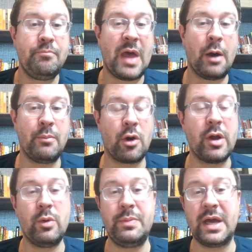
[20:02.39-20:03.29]
Now,
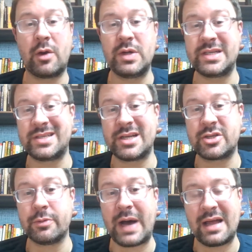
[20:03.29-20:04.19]
Murray would be a
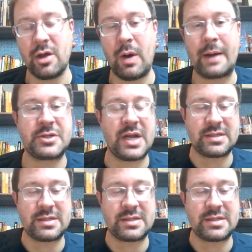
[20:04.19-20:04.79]
quintessential buy low option.